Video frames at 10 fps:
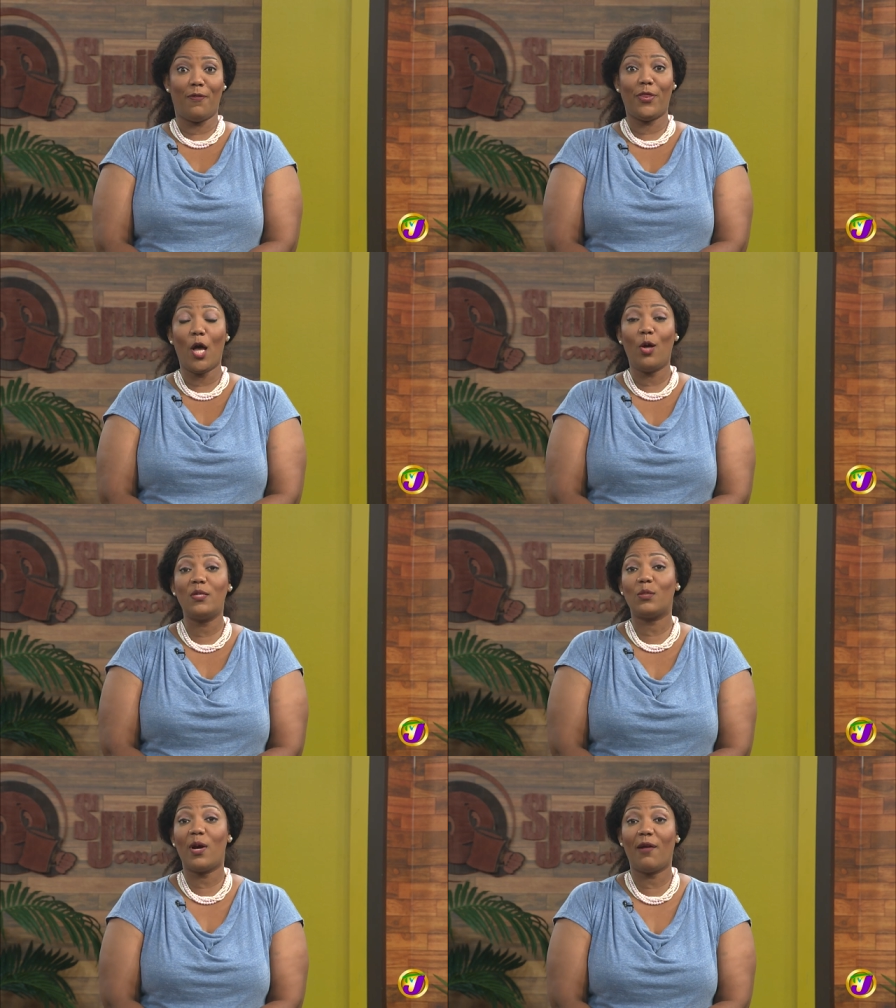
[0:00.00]

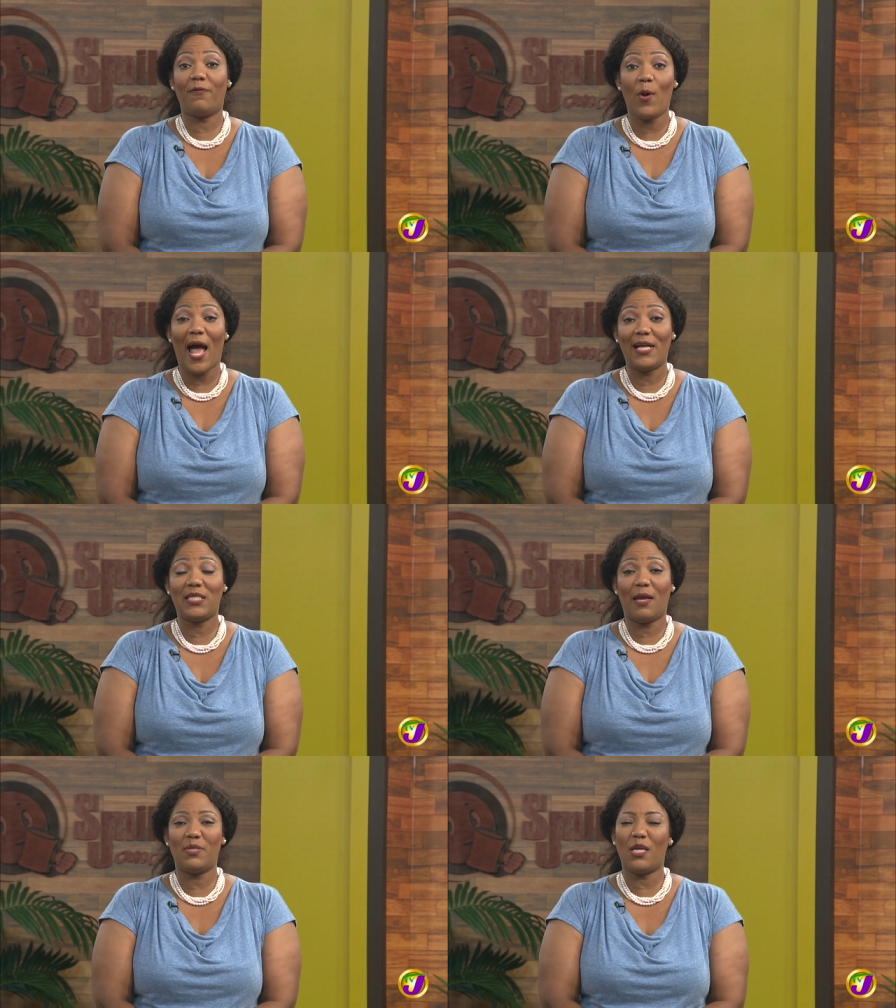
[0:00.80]
those were a few
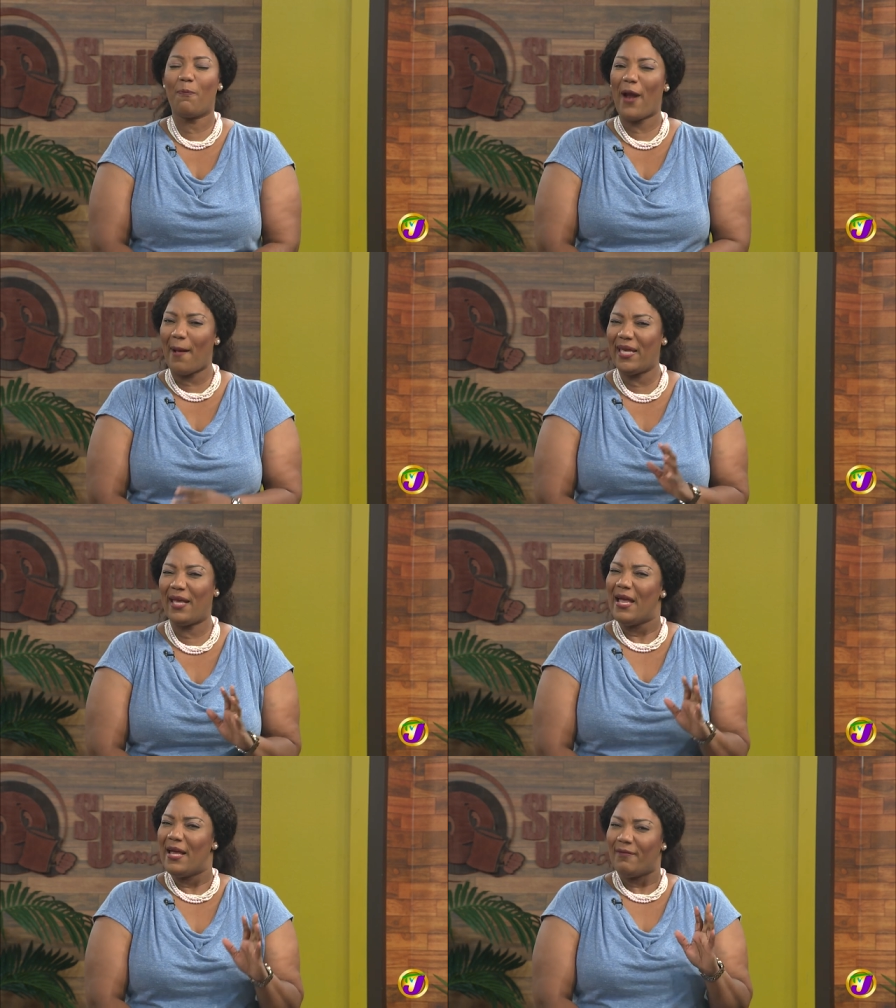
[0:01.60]
items you probably
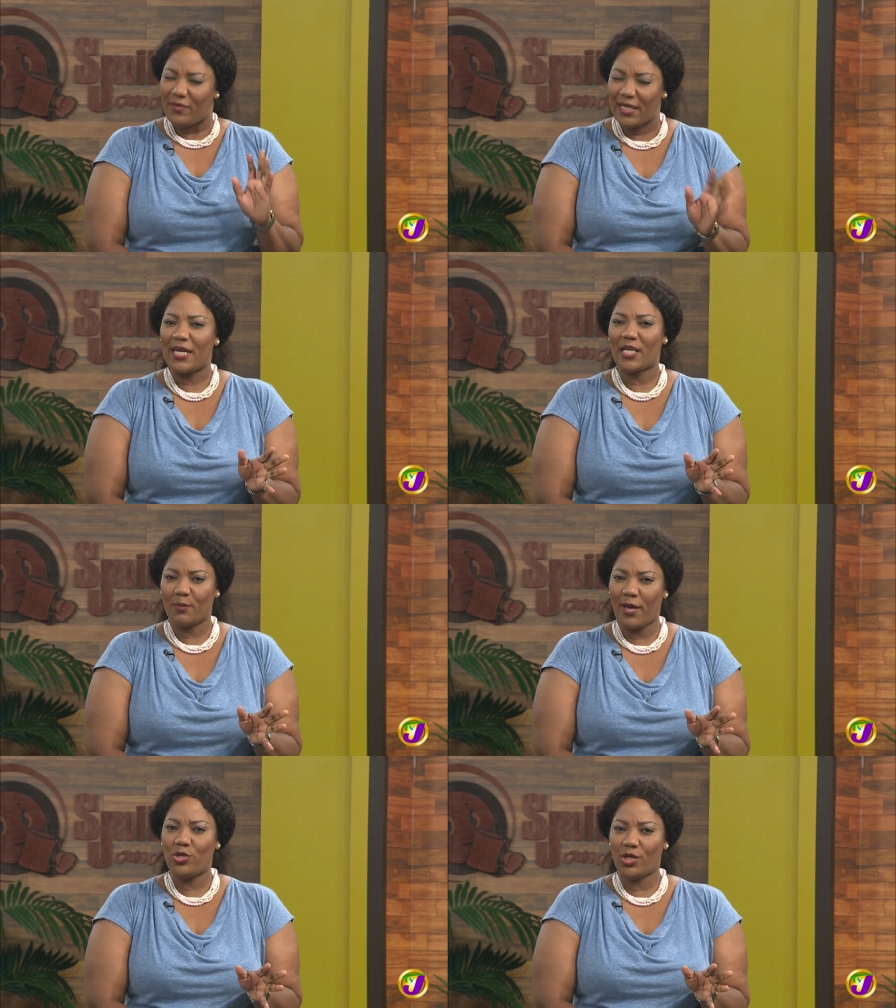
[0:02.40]
didn't
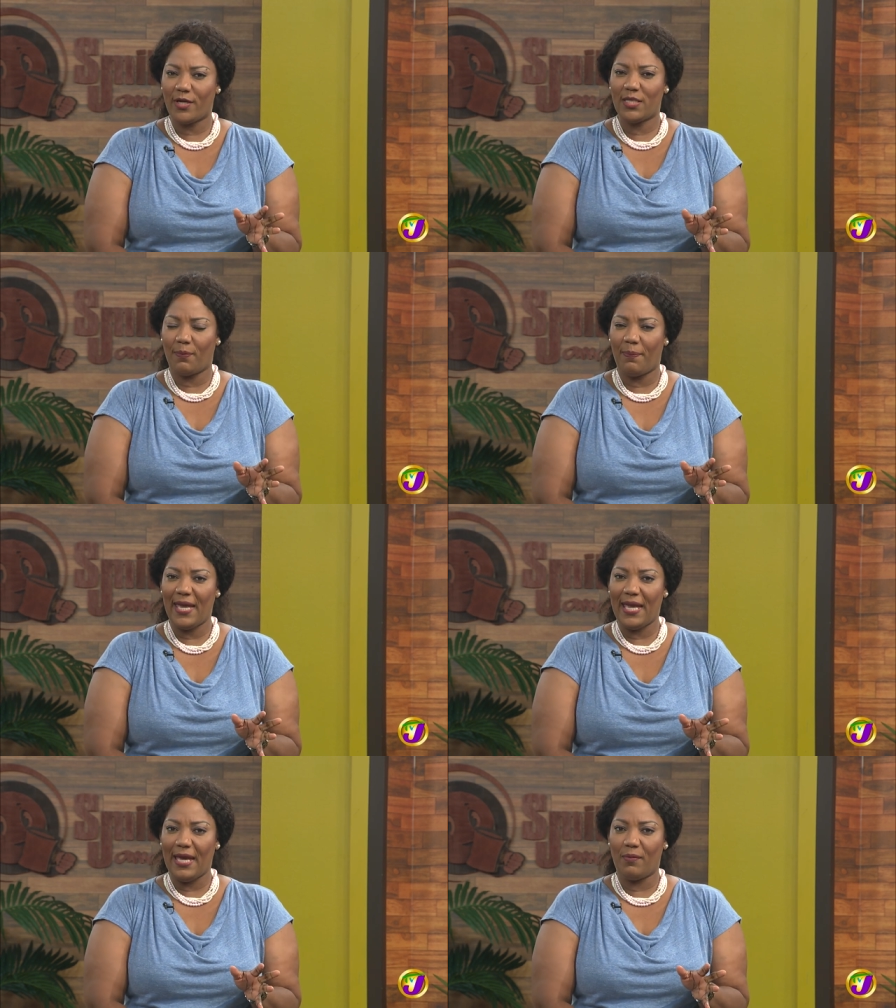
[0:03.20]
expect sugar to
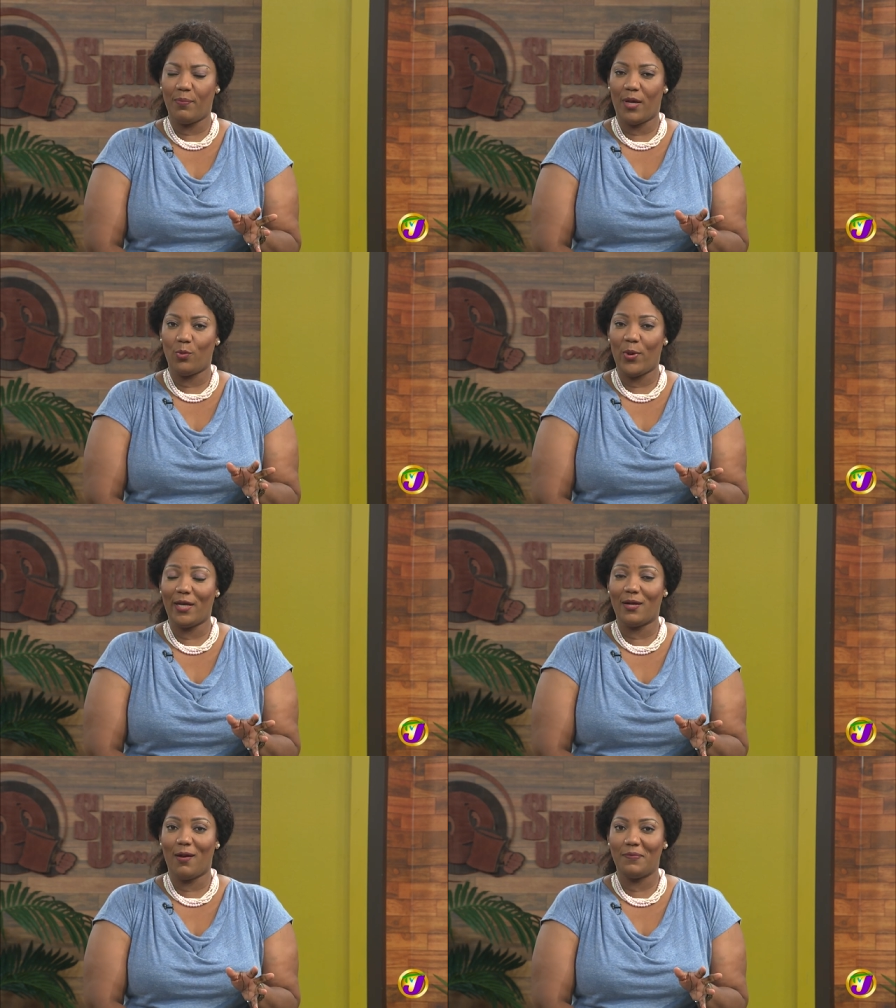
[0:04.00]
be in, but when
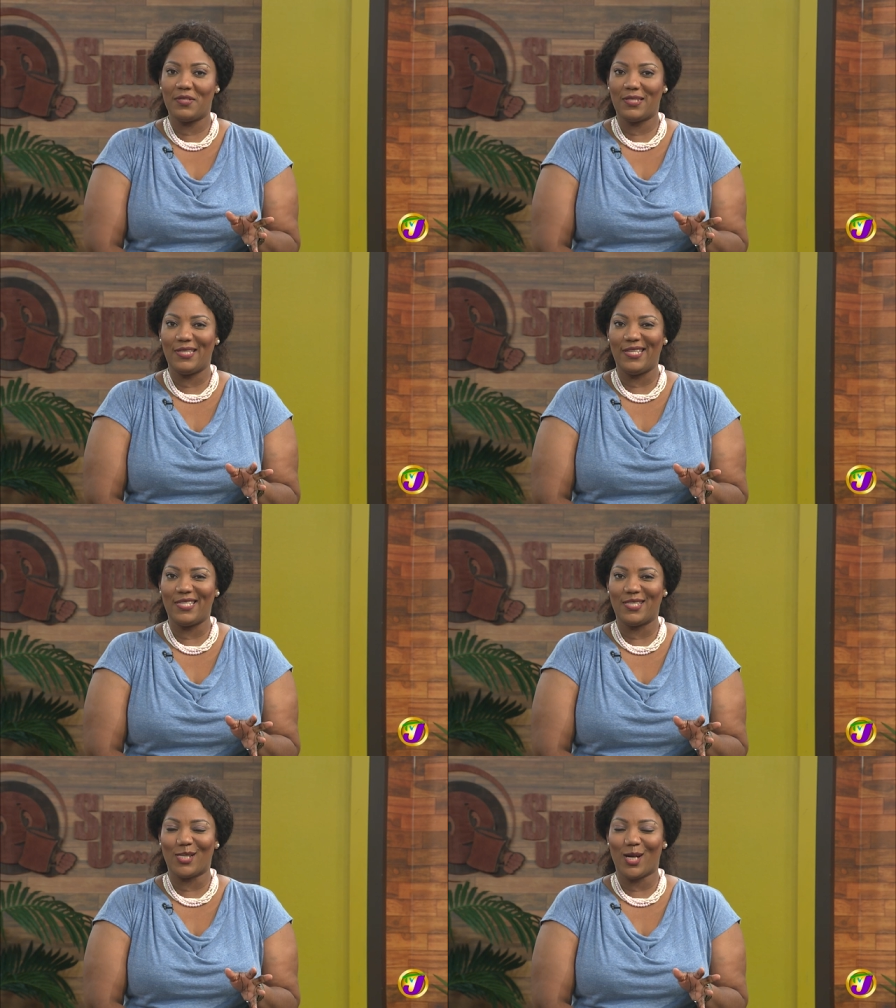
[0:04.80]
it comes to
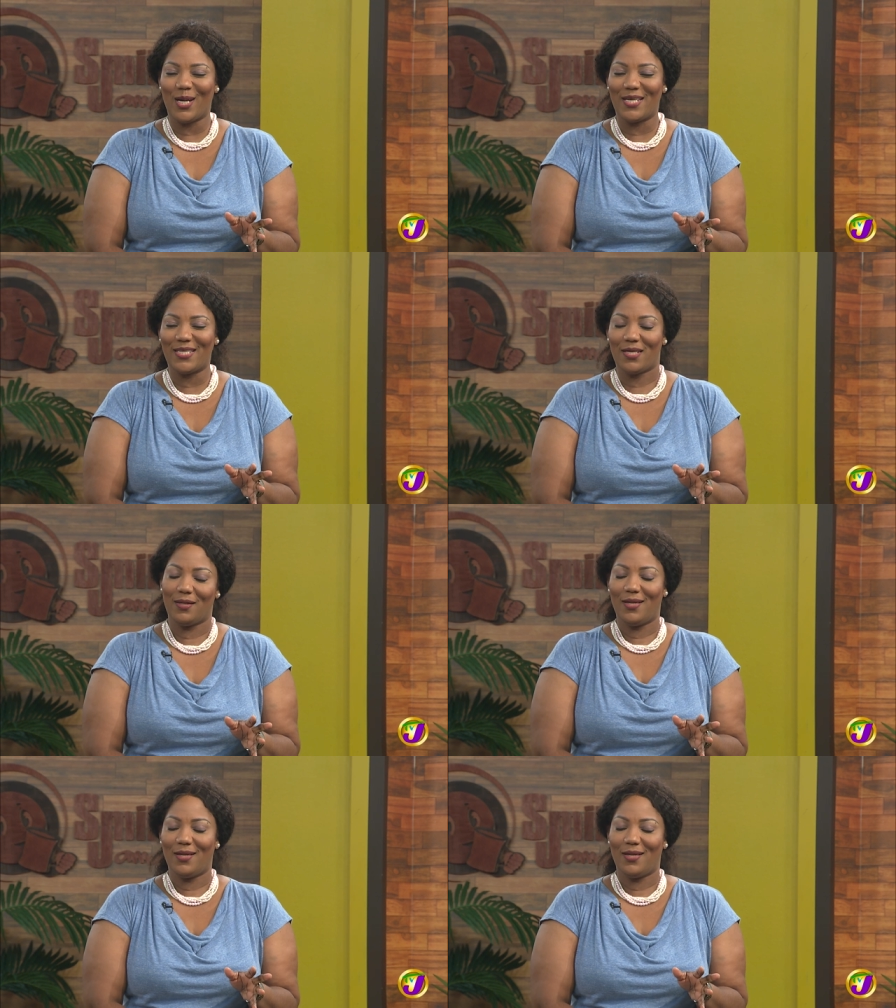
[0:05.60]
dessert,